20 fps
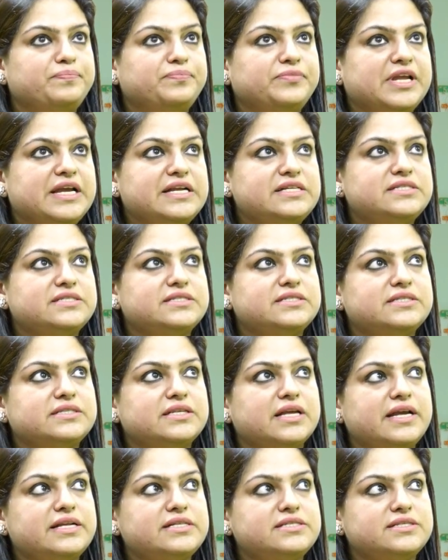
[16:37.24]

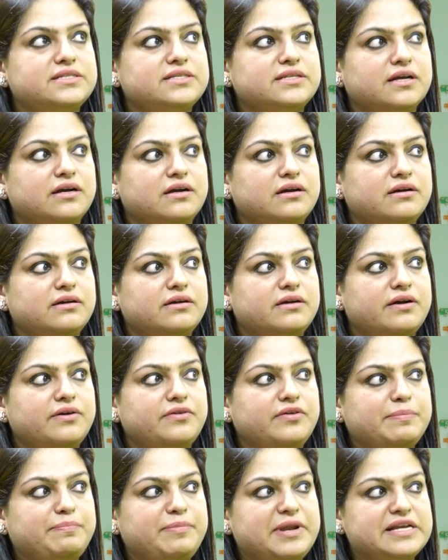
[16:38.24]
it's a
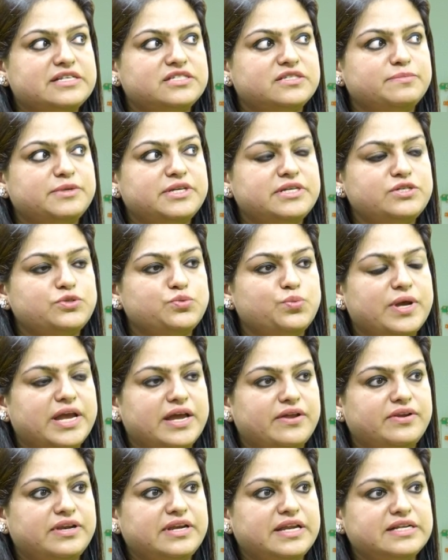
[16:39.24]
replacement
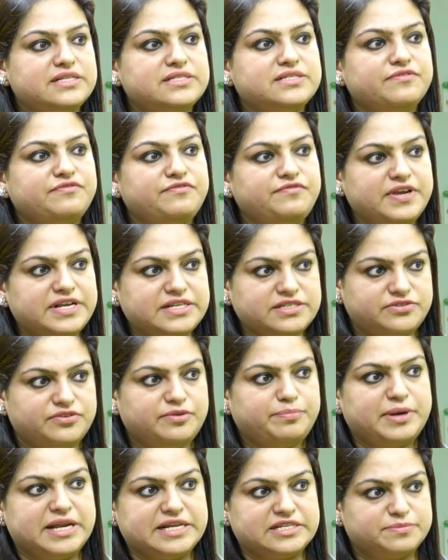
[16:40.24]
wherein it's a fixed
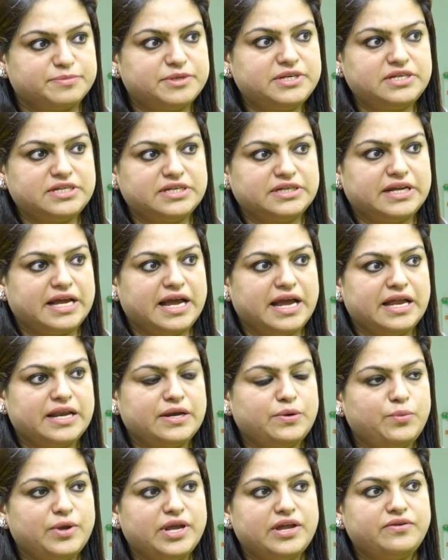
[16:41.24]
replacement,
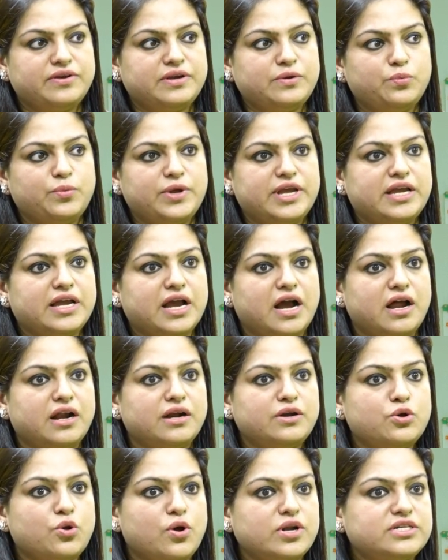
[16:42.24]
and wherein we are
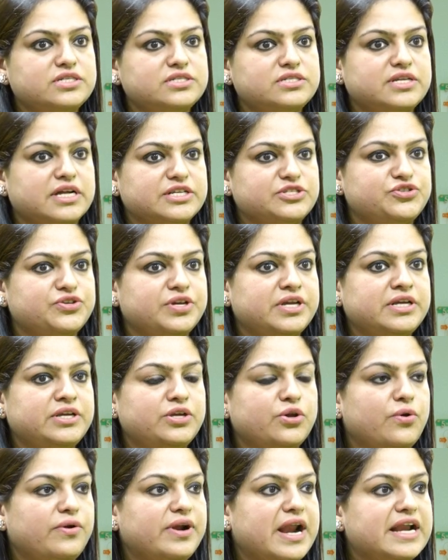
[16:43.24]
not touching
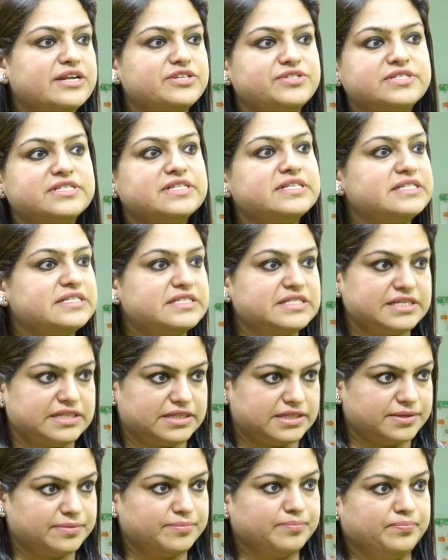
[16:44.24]
your adjacent
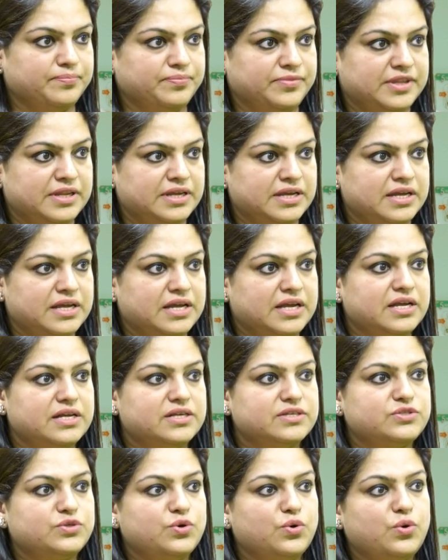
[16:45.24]
teeth.
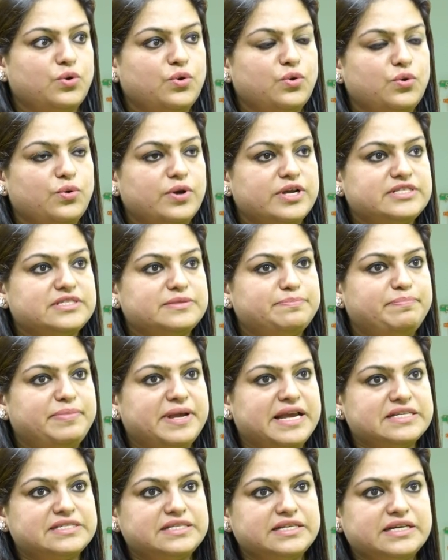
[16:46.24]
So it's
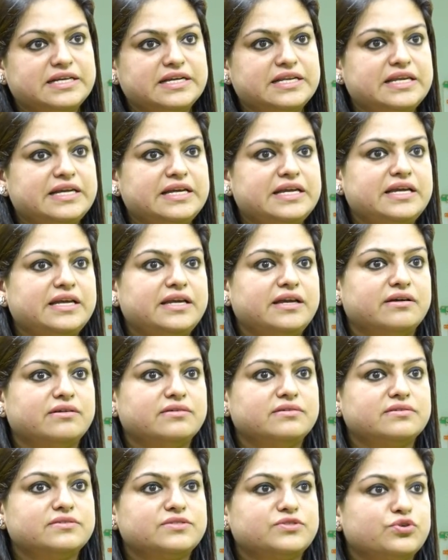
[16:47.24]
basically
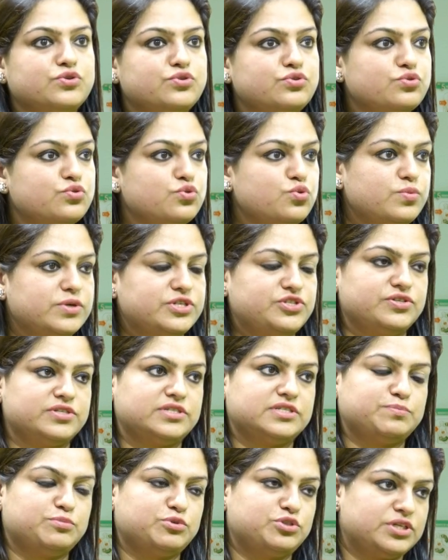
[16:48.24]
a screw which
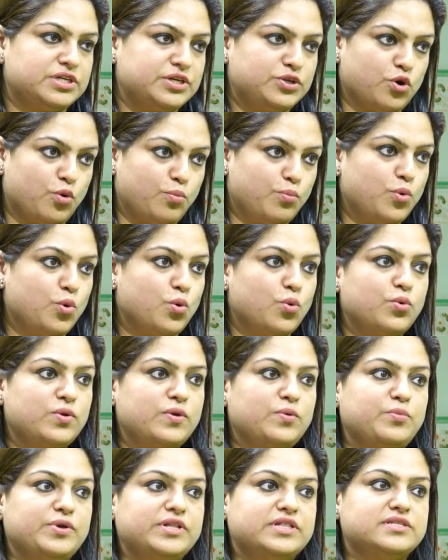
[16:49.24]
is put in your
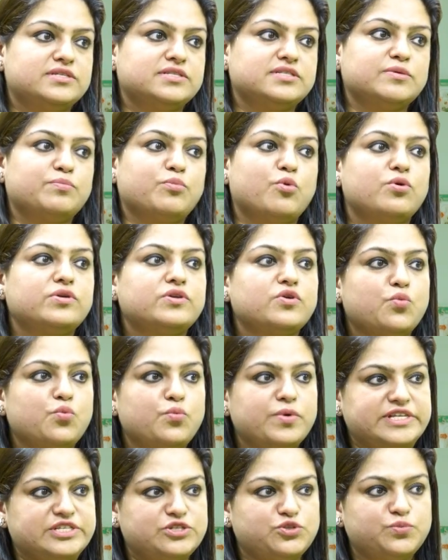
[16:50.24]
bone, with the support of
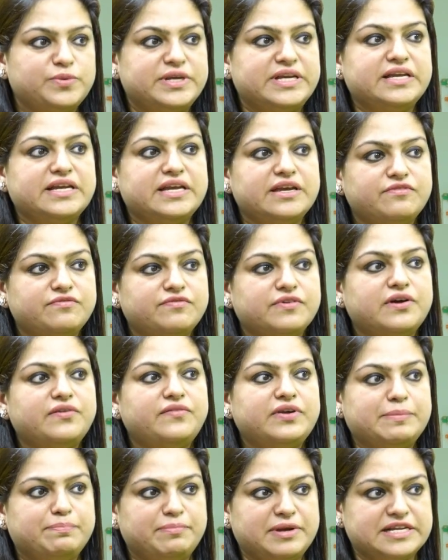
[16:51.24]
which we give a
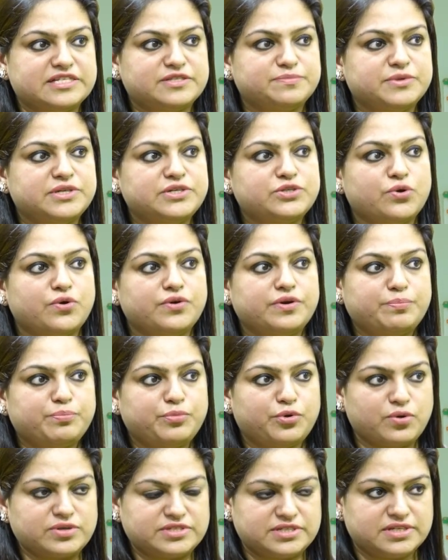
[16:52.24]
replacement or a
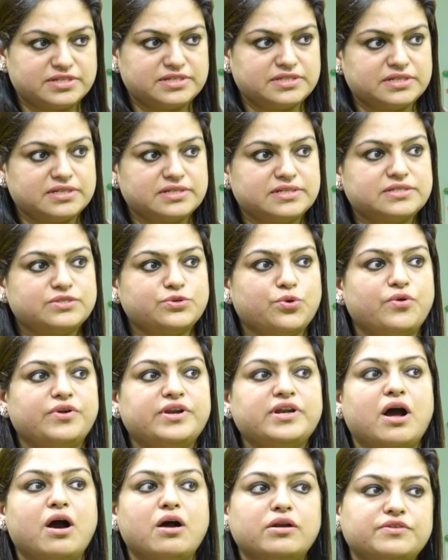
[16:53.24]
prosthesis or
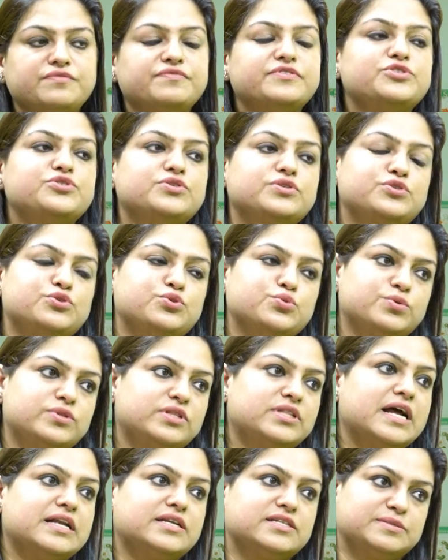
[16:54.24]
an artificial tooth
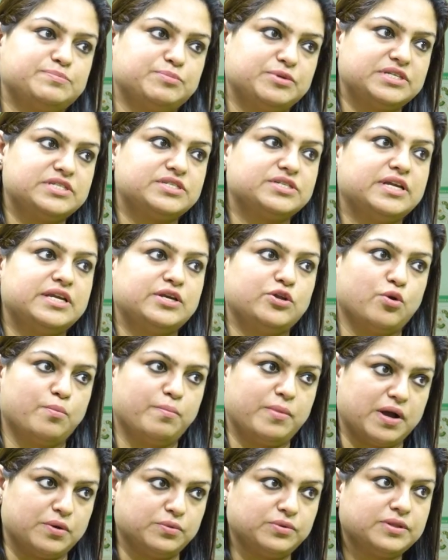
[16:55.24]
that is put in your
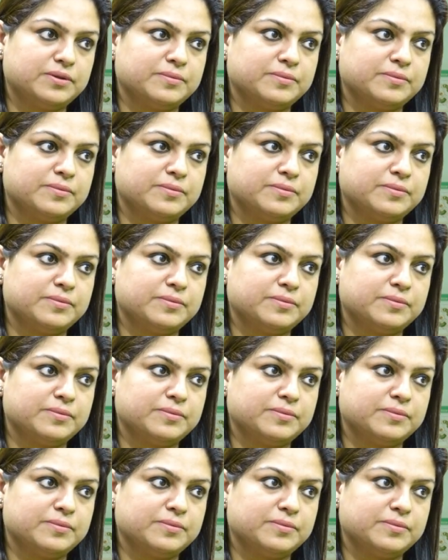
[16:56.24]
mouth.